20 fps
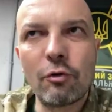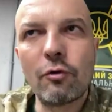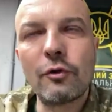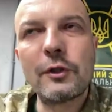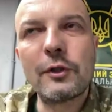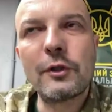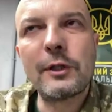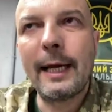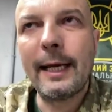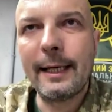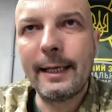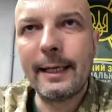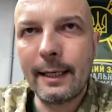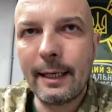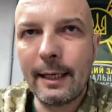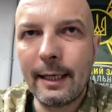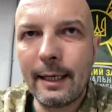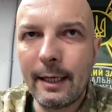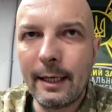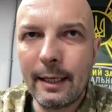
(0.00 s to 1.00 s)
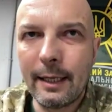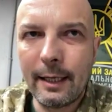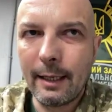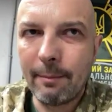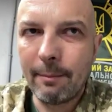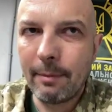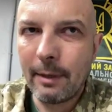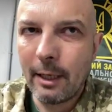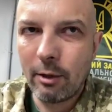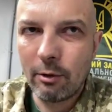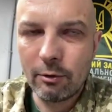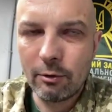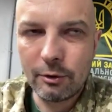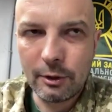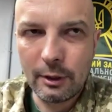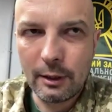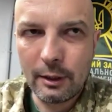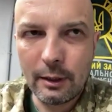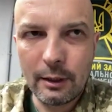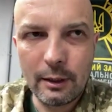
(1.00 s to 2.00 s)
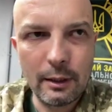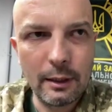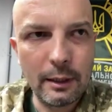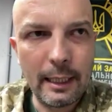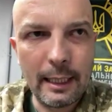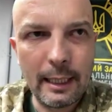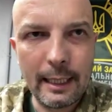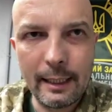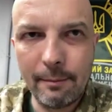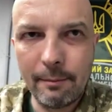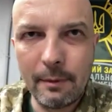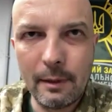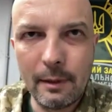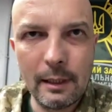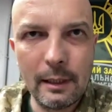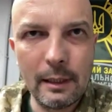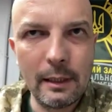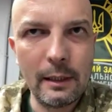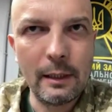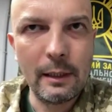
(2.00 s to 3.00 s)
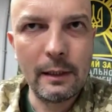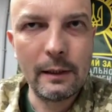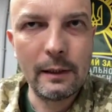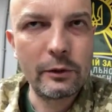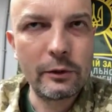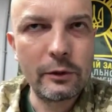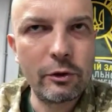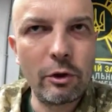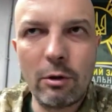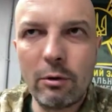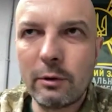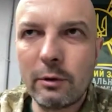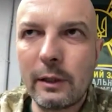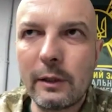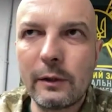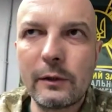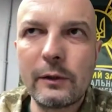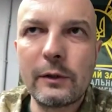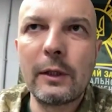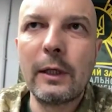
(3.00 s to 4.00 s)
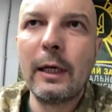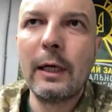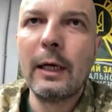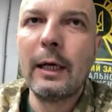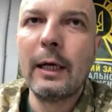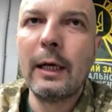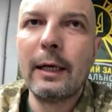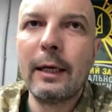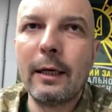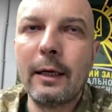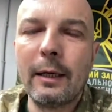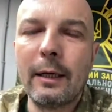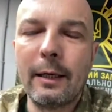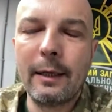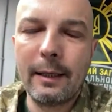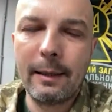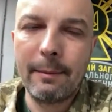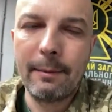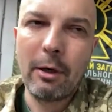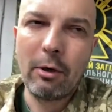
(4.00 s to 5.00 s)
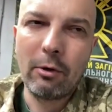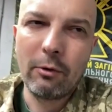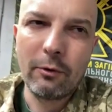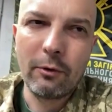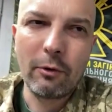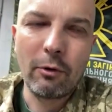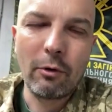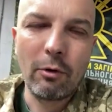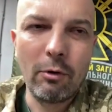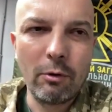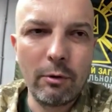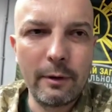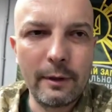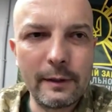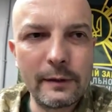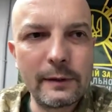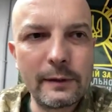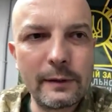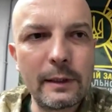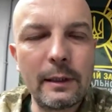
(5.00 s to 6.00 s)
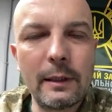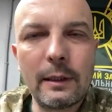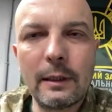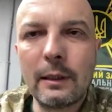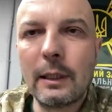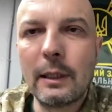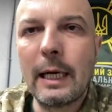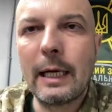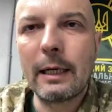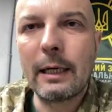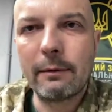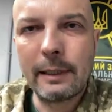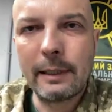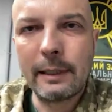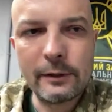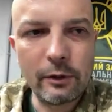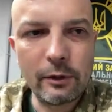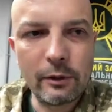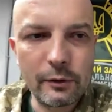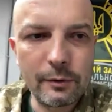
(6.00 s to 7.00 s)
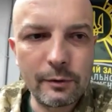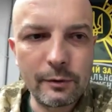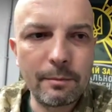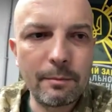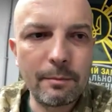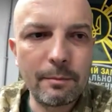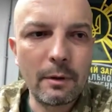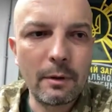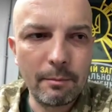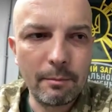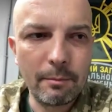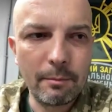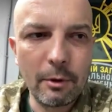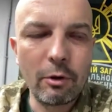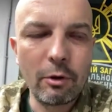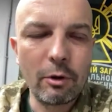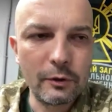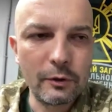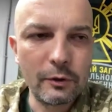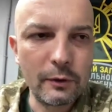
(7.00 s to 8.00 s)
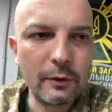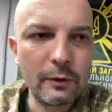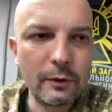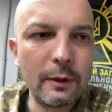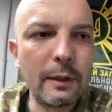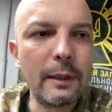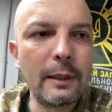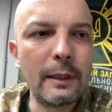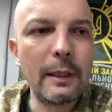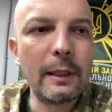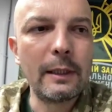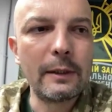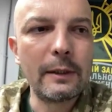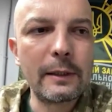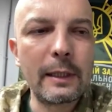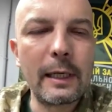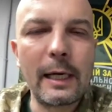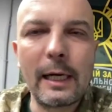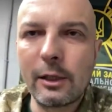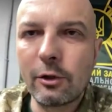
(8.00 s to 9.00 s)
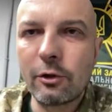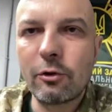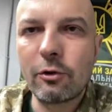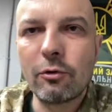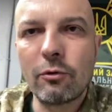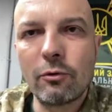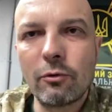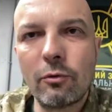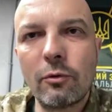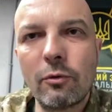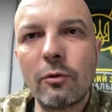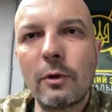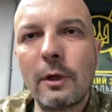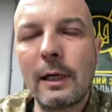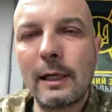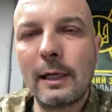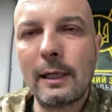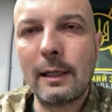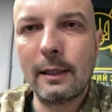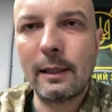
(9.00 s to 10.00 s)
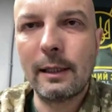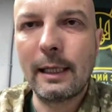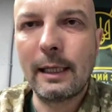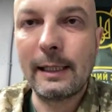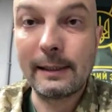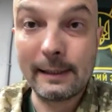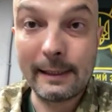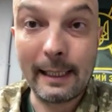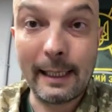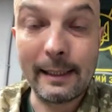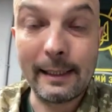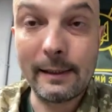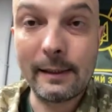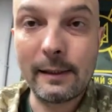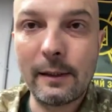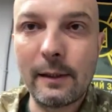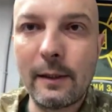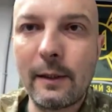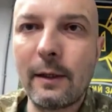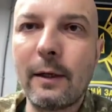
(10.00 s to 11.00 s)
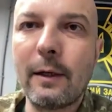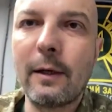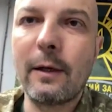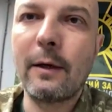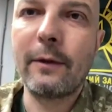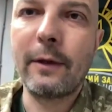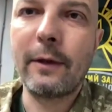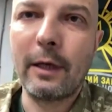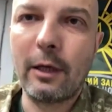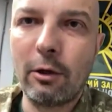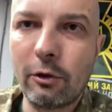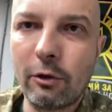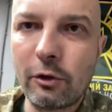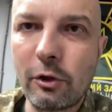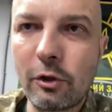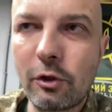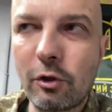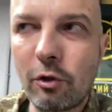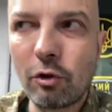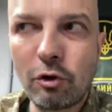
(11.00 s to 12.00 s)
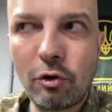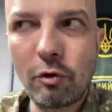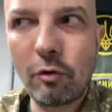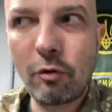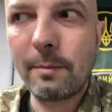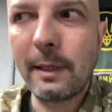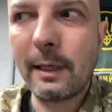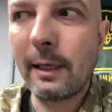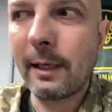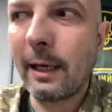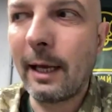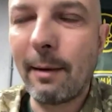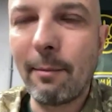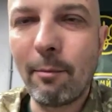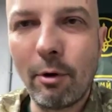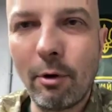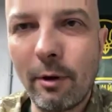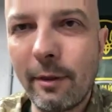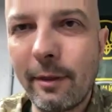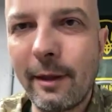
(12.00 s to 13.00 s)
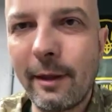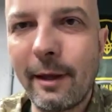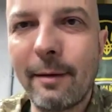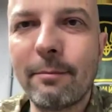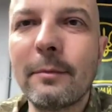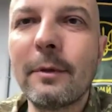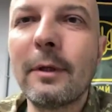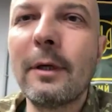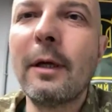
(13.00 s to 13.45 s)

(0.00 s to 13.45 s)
to say uh, about enemy soldiers uh, about all these uh, aggressors uh, because it's hard to assess their losses. You should be among them.